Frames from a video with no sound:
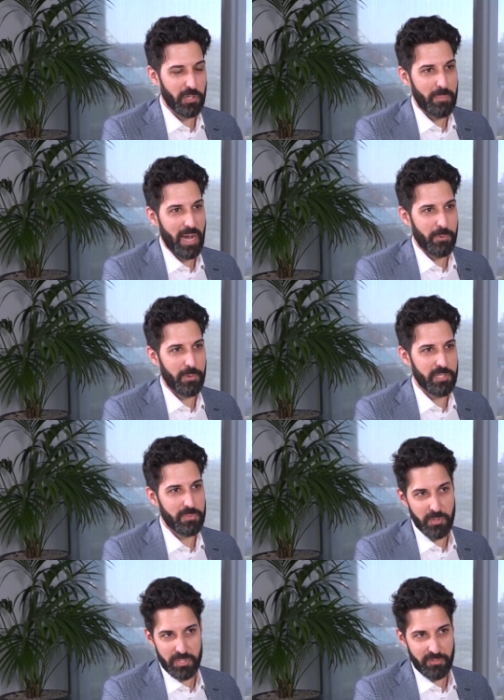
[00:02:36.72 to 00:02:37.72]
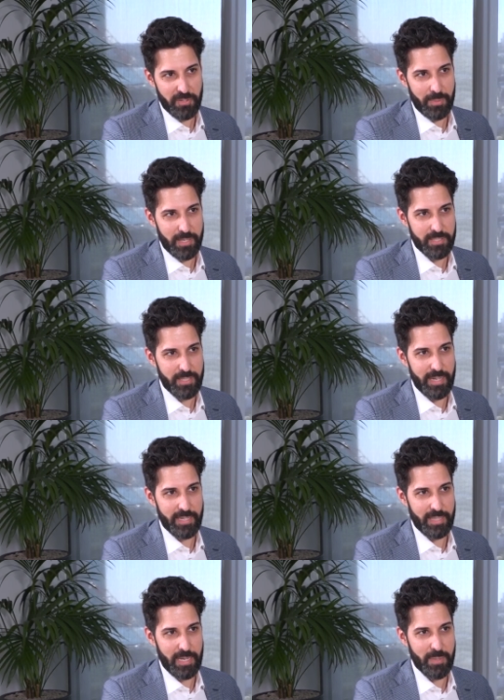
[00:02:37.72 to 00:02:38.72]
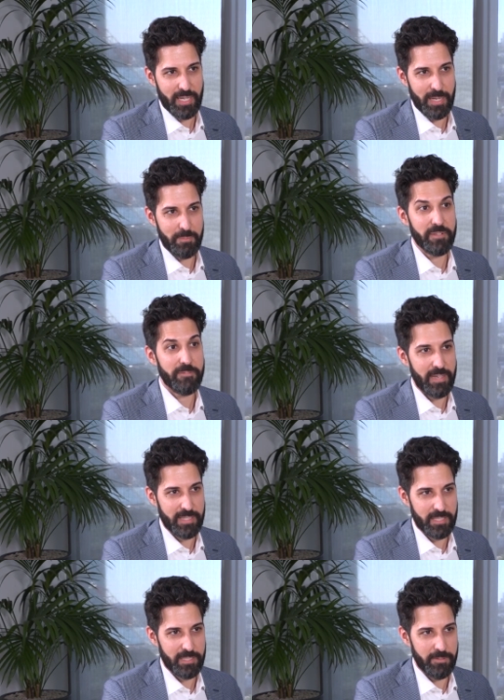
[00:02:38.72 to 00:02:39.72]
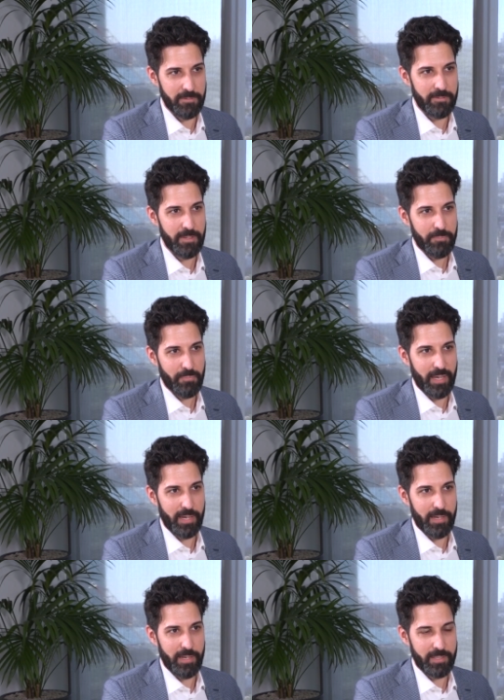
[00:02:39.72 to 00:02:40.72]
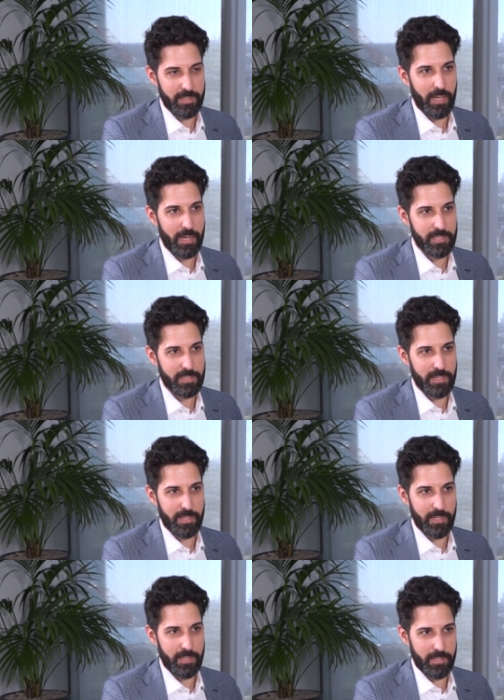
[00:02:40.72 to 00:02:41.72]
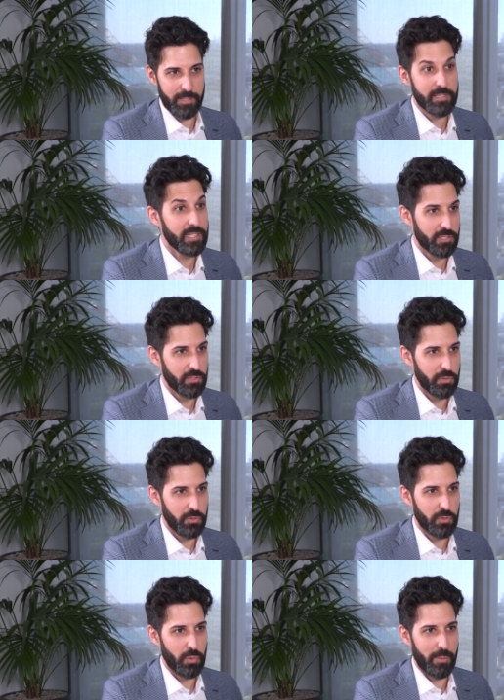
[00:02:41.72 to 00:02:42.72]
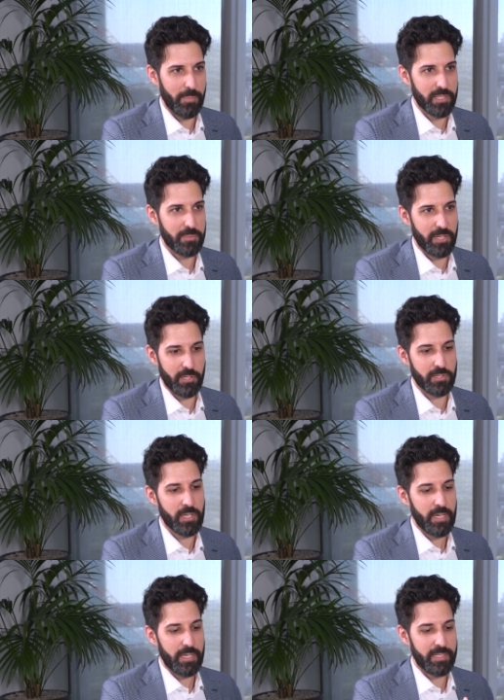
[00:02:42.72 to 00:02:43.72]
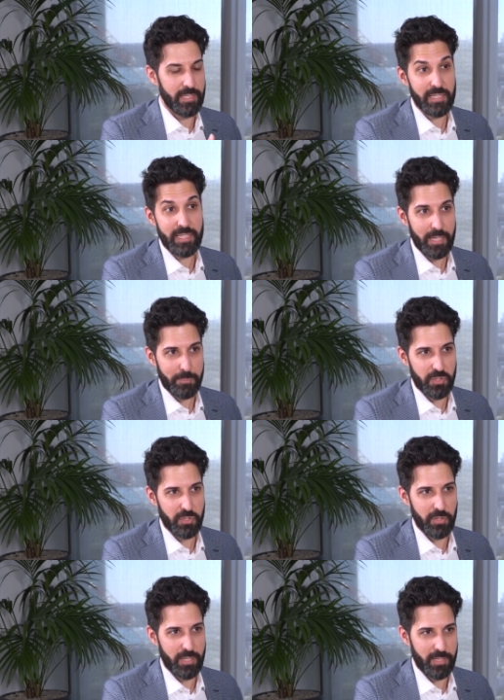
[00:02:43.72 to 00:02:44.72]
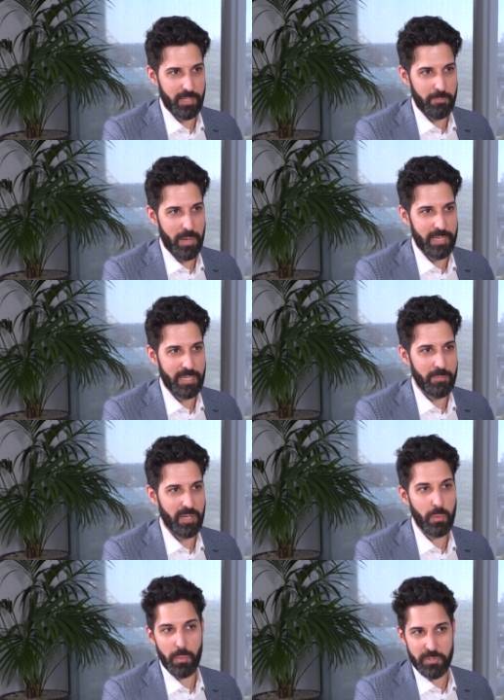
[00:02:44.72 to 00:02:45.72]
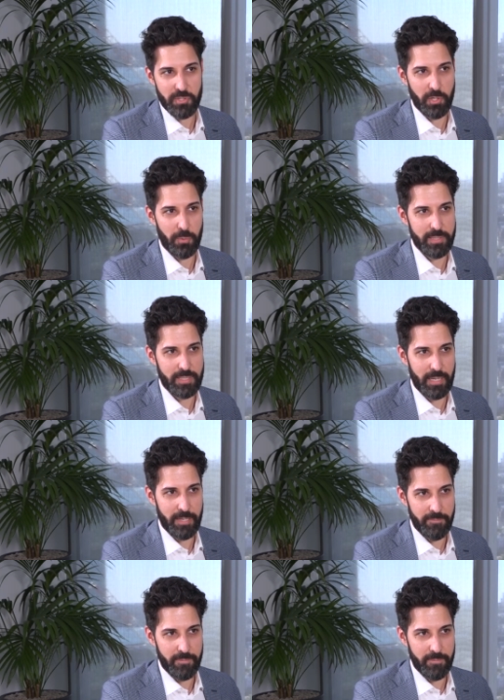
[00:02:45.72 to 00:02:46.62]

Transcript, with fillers: look backwards, most of them are saying they became defensive in the last 6 to 12 months. Because in the lead up to the pandemic, what we saw was that